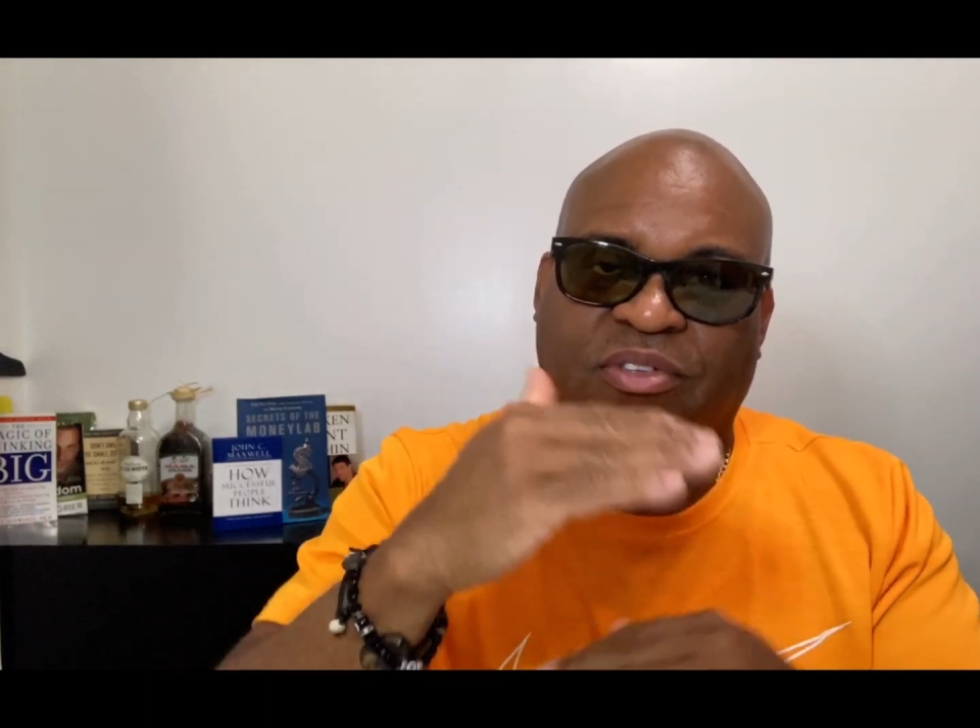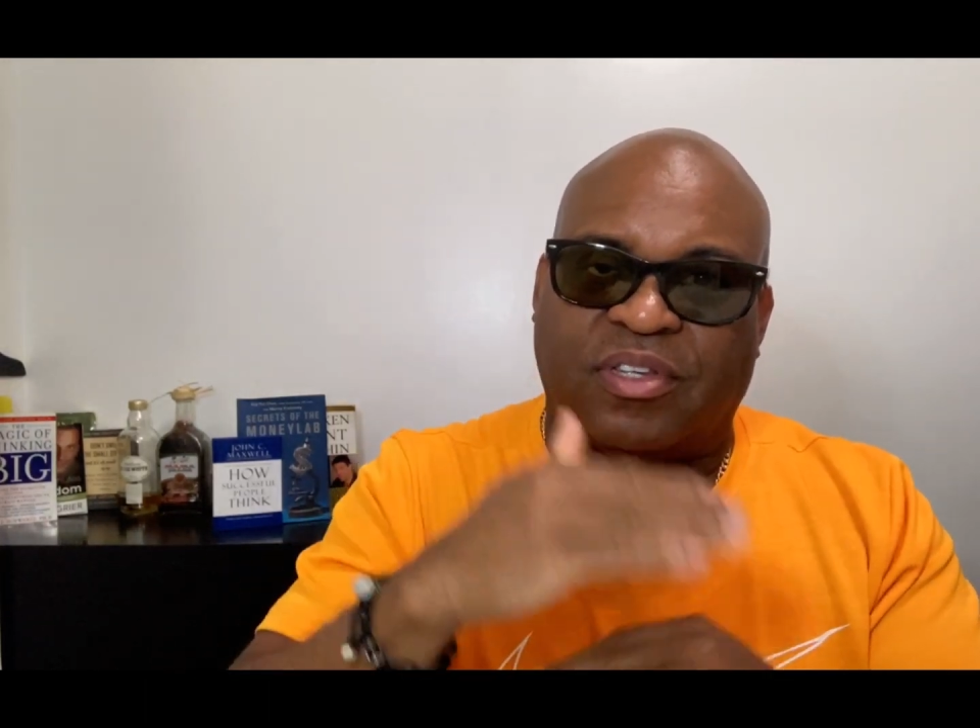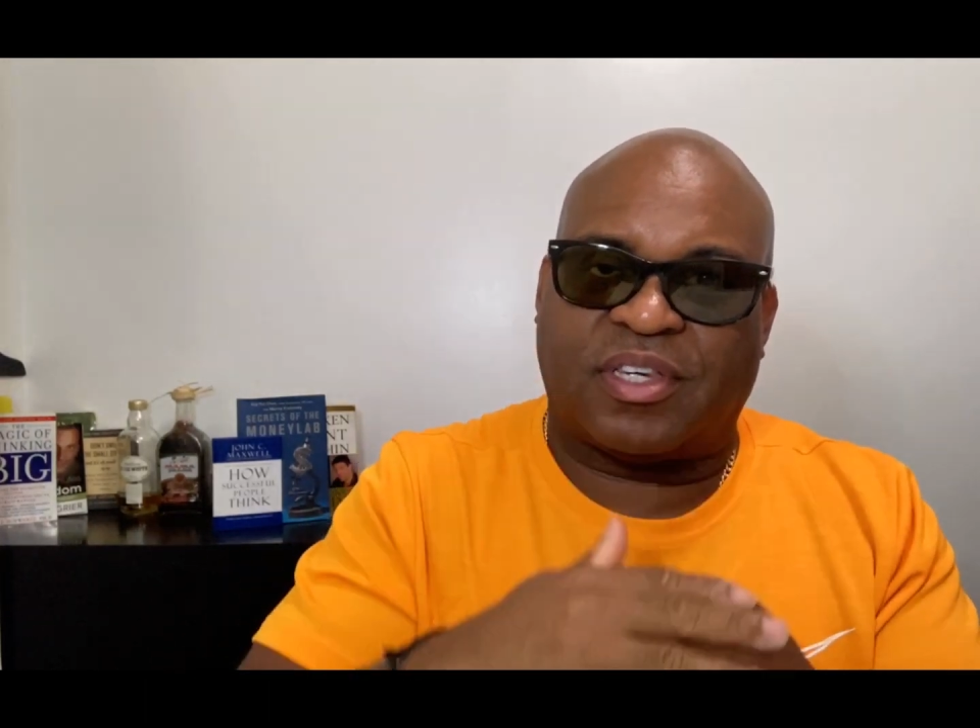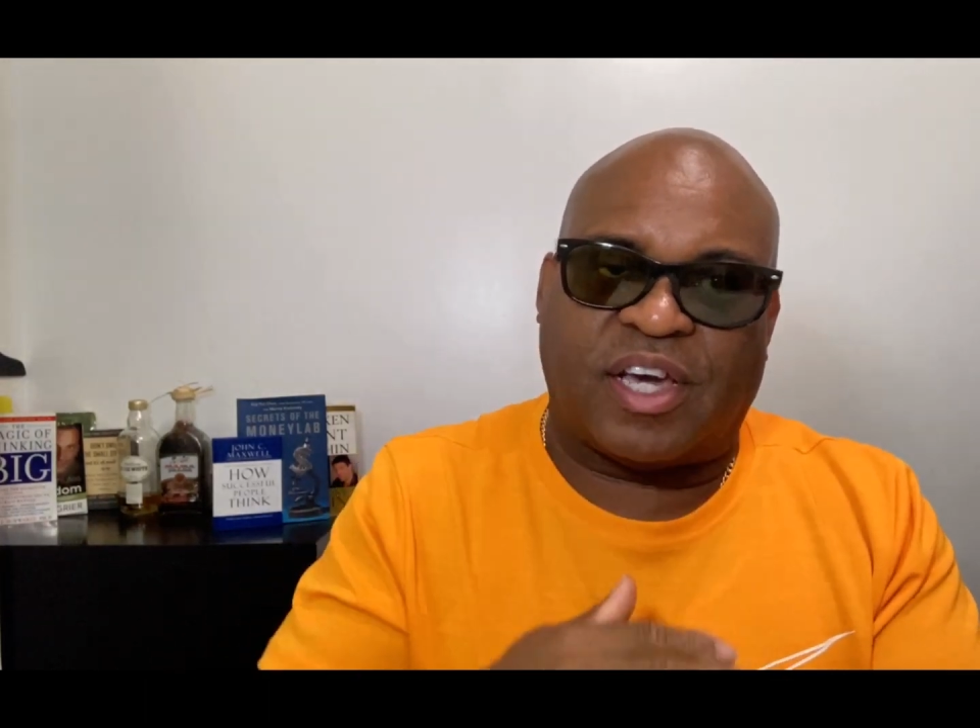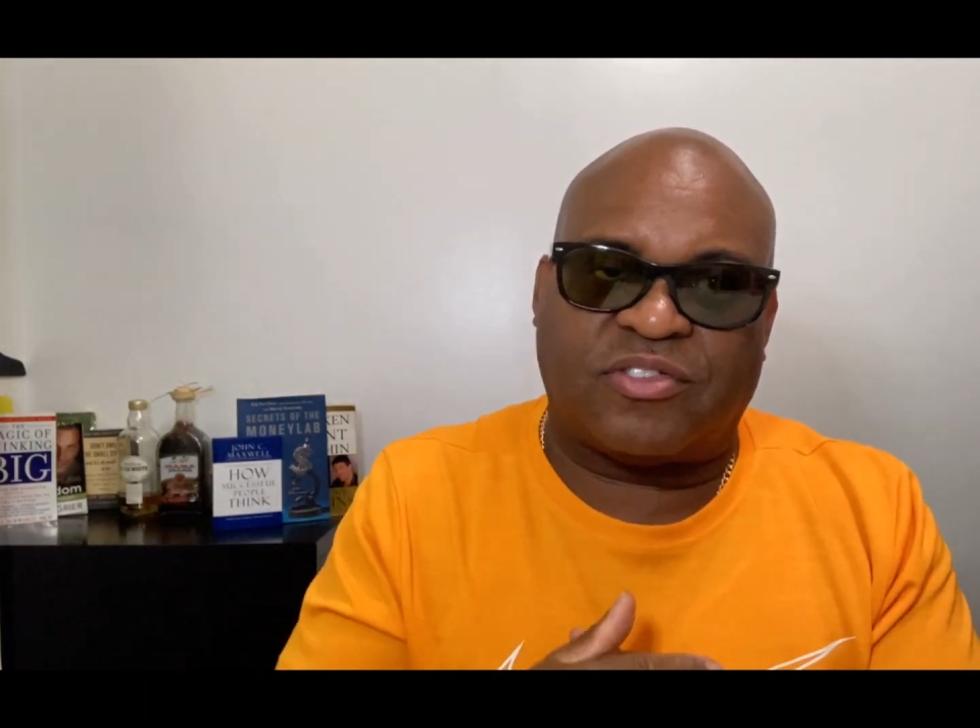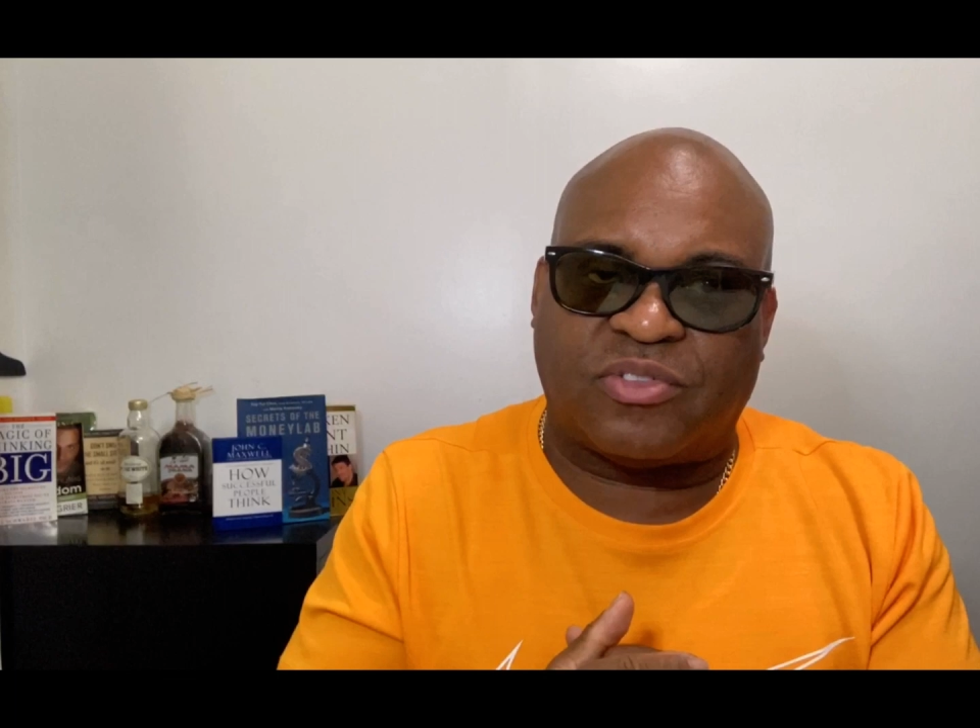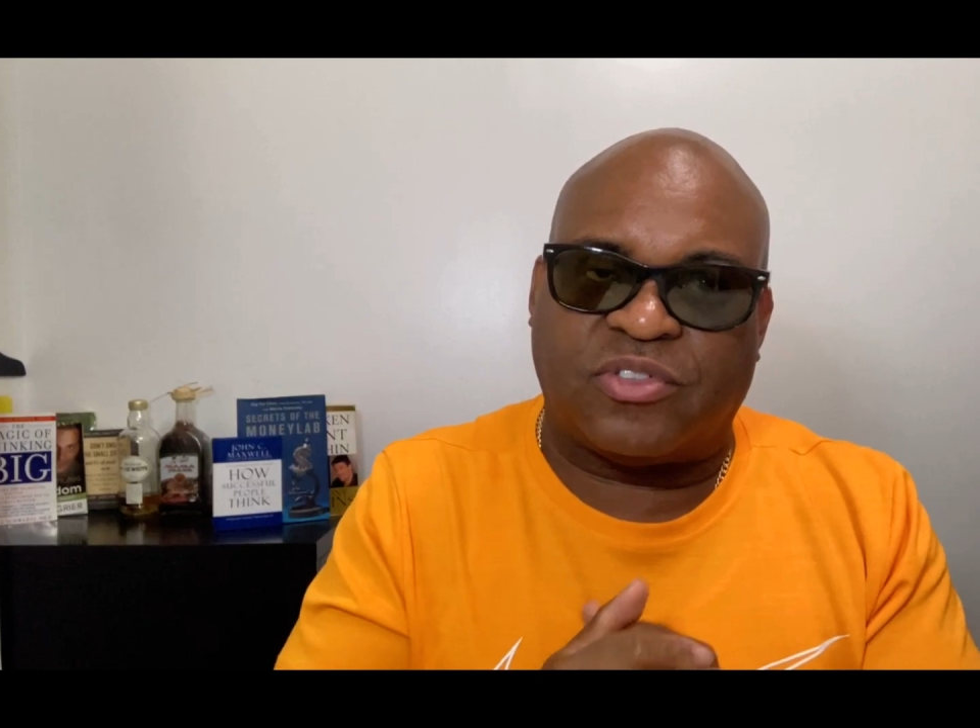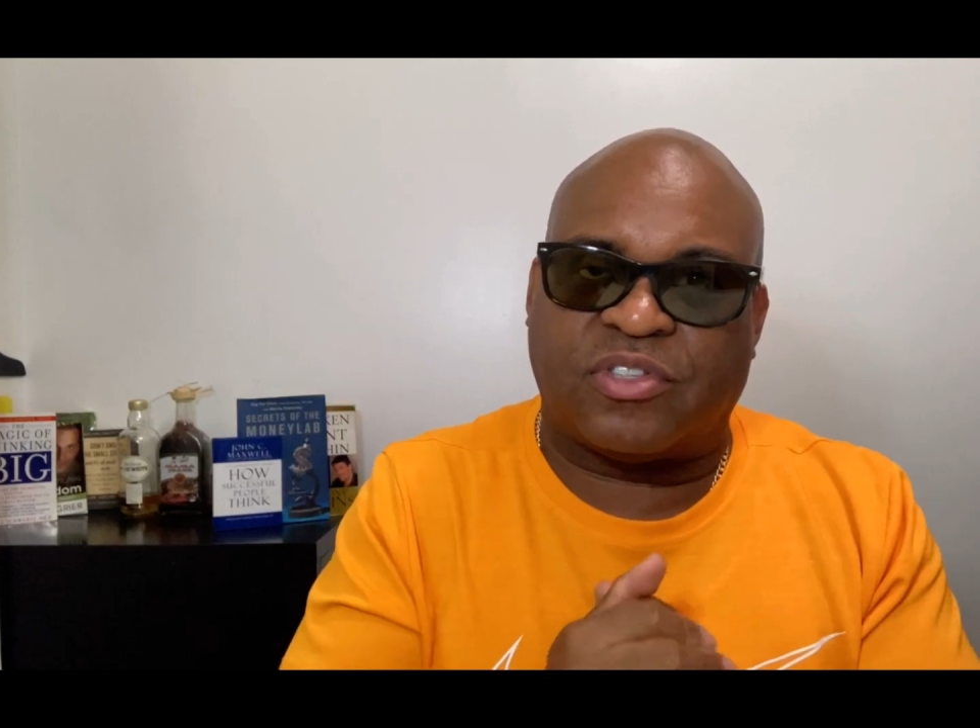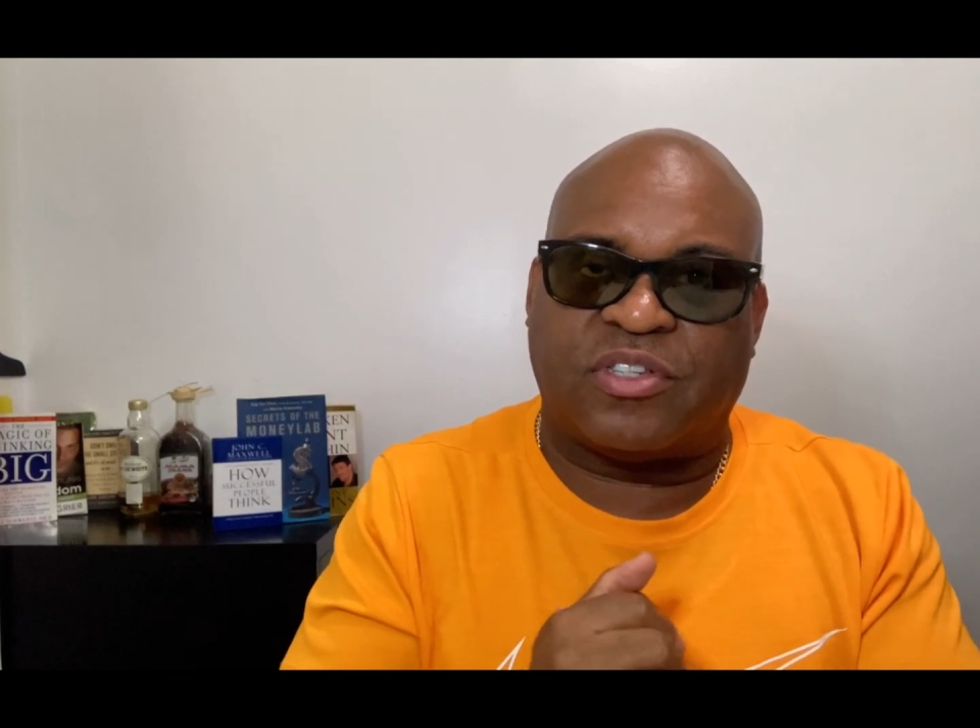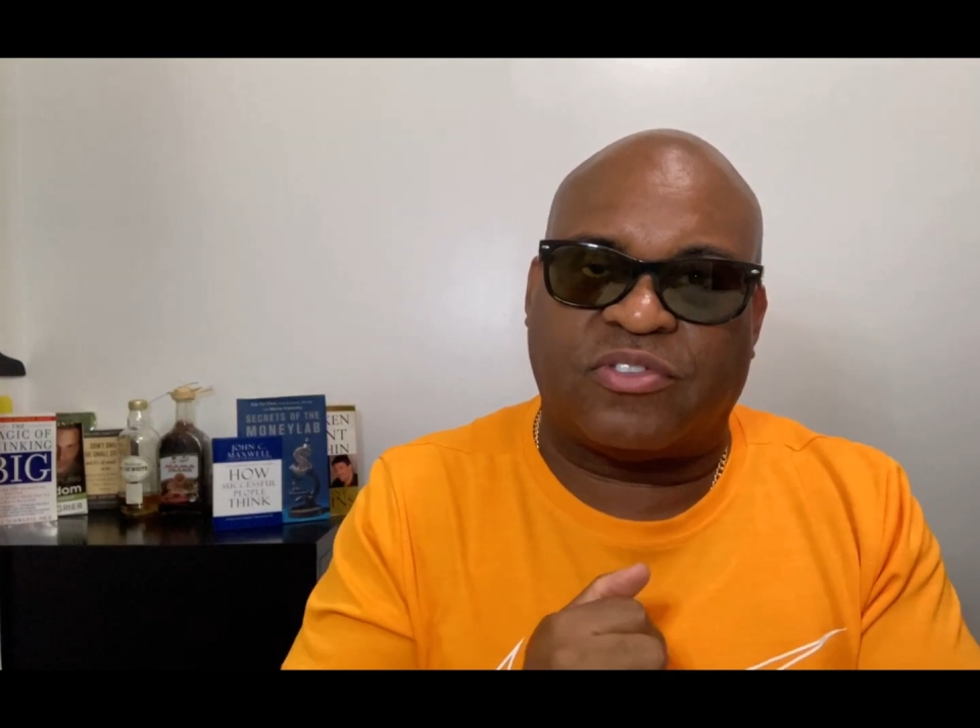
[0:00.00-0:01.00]
the cash
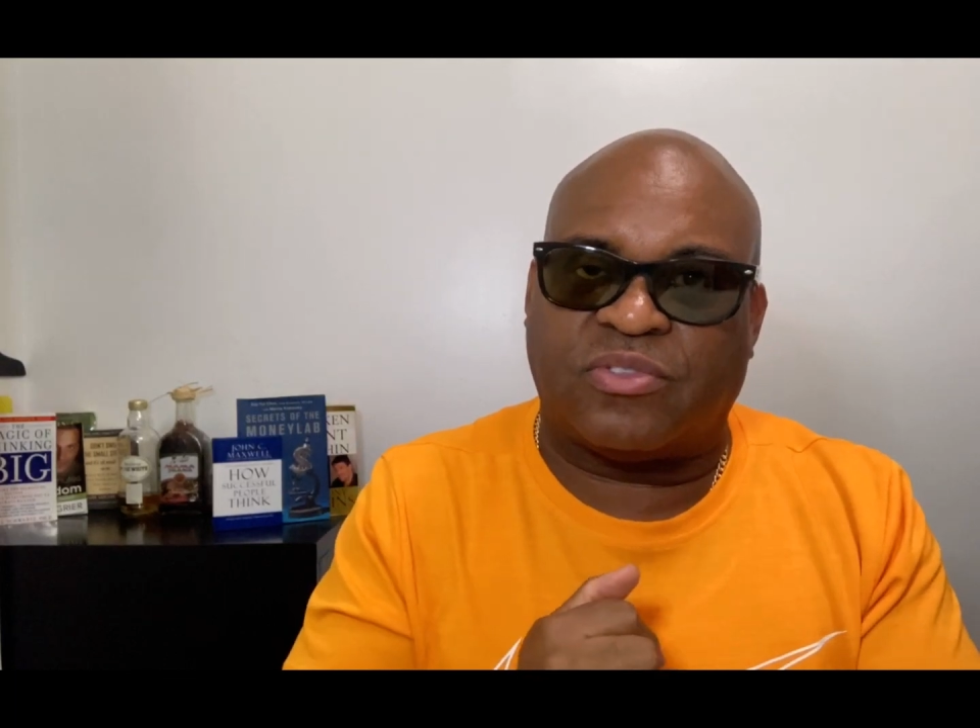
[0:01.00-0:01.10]
cushion is